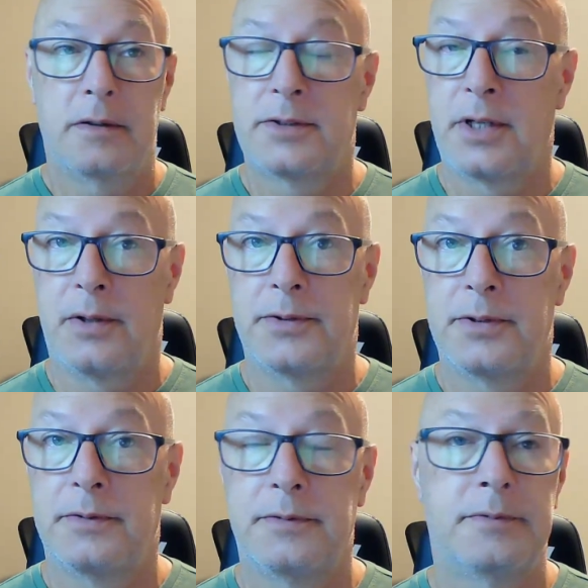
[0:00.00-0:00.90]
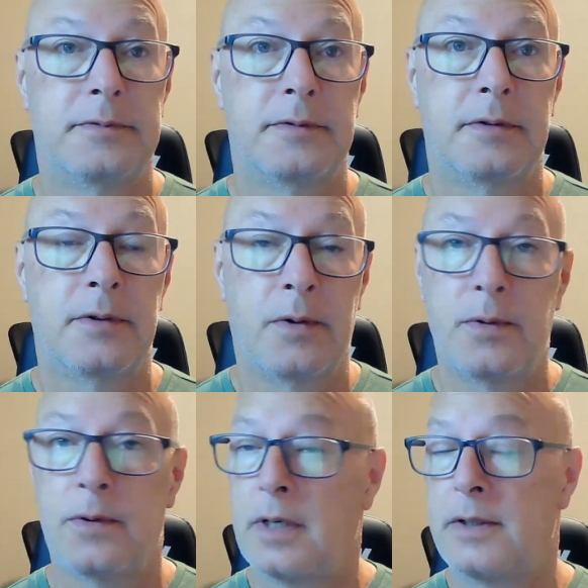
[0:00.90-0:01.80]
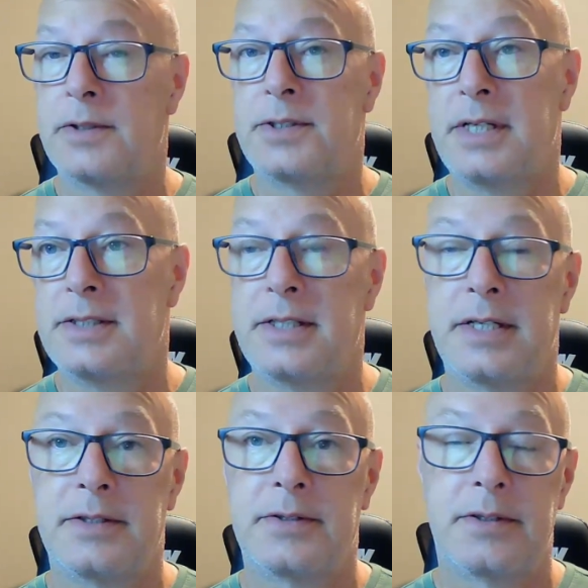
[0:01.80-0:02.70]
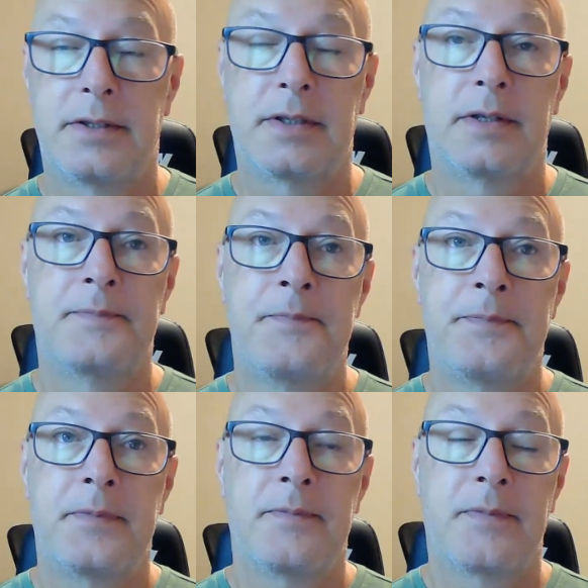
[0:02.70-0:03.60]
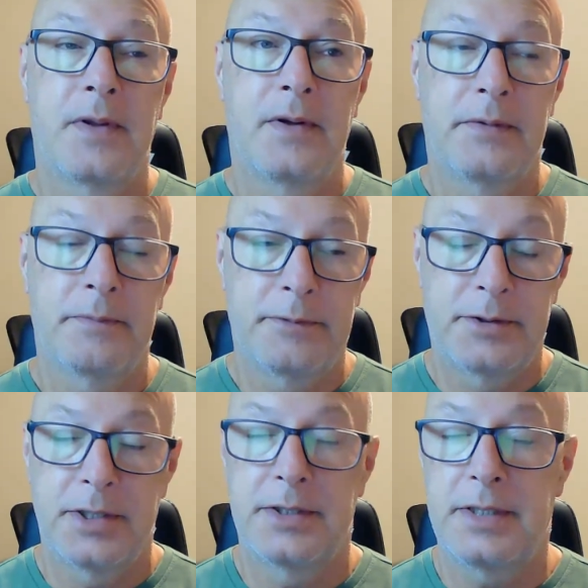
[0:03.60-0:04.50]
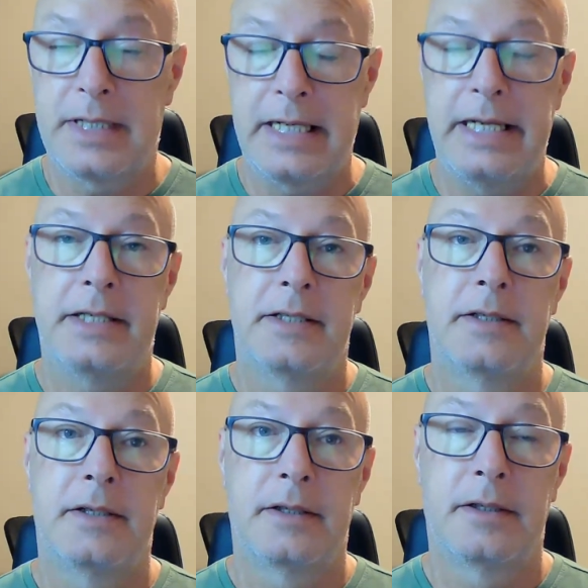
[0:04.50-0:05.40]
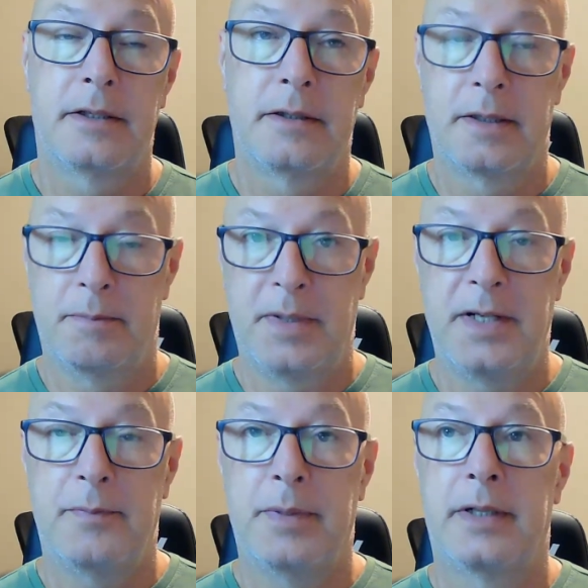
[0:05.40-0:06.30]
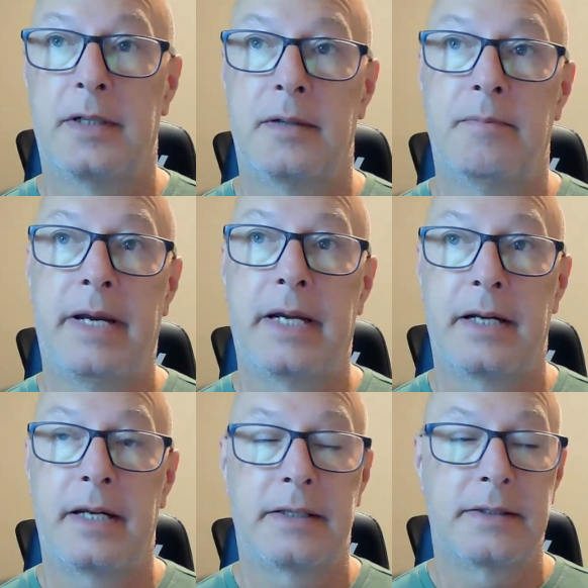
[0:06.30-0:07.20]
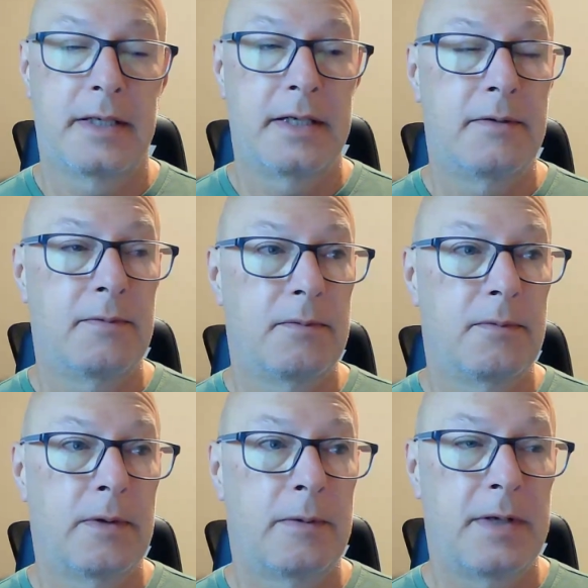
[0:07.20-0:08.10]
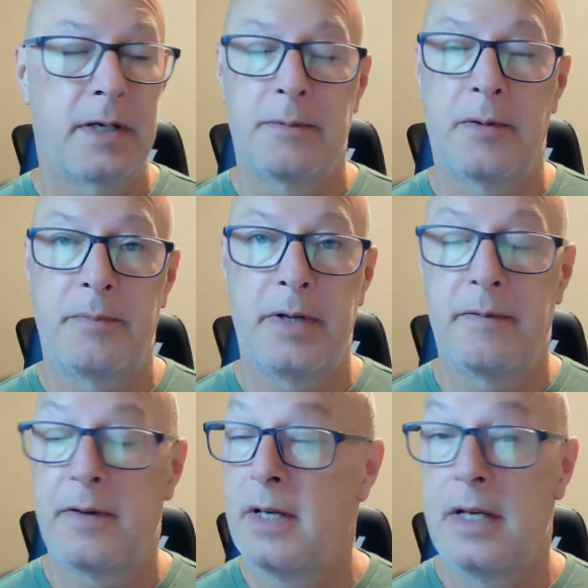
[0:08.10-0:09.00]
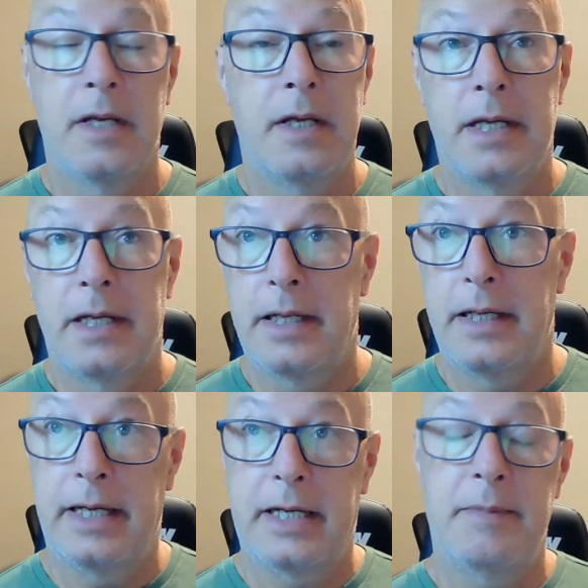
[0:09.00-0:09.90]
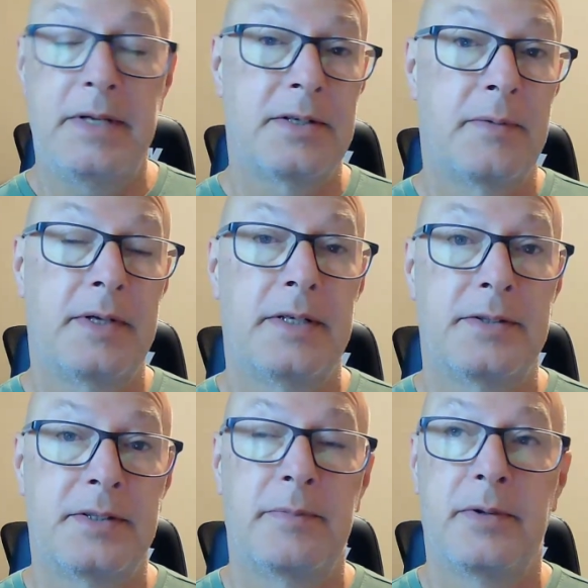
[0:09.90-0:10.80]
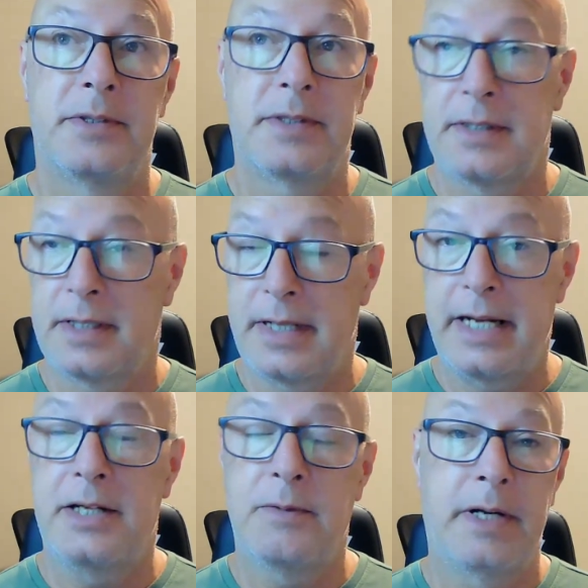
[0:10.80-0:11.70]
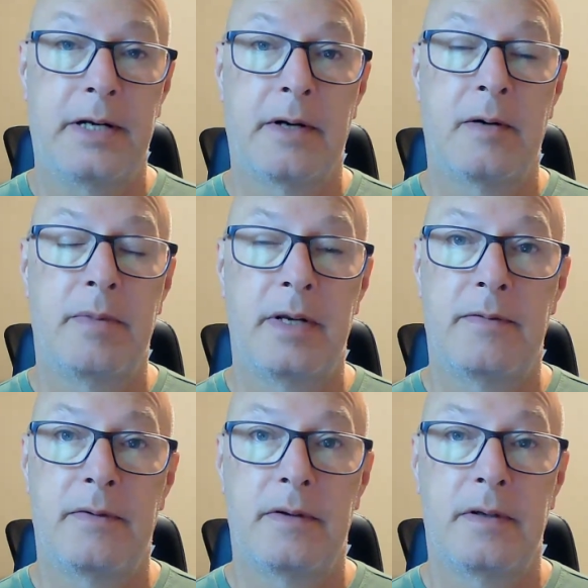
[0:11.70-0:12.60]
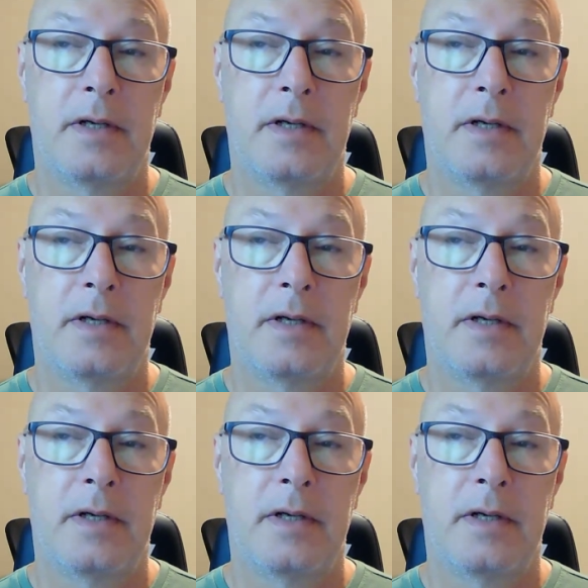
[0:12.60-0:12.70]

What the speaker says: Salt. No other seasonings. Just eat beef, butter, bacon, eggs. And when I'm talking about beef, it can be something as simple as 80-20 ground beef.